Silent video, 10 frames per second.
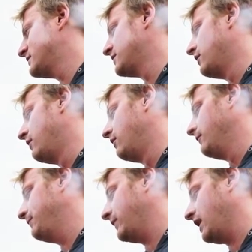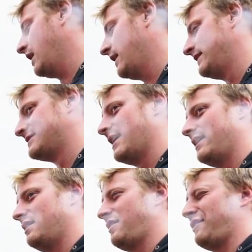So I
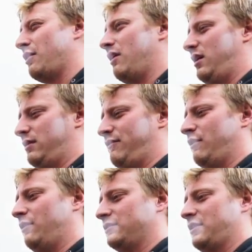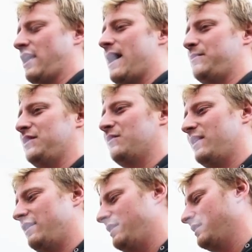decided to throw all of the old crappy
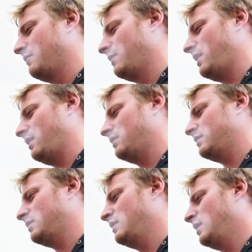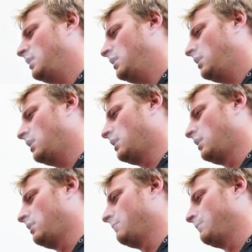wiring away.
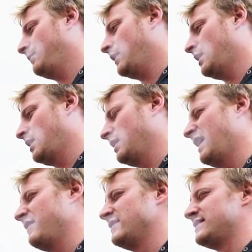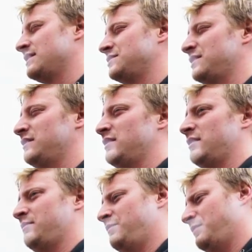And I got this engine in
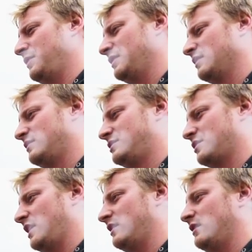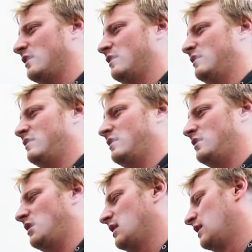a pretty good trade deal.
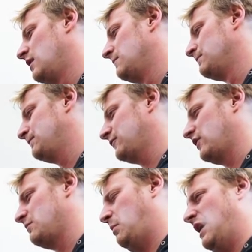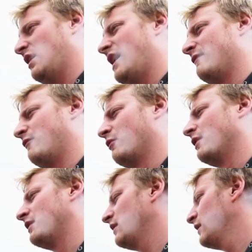I didn't pay a lot for
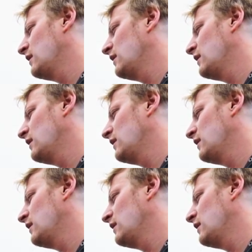it.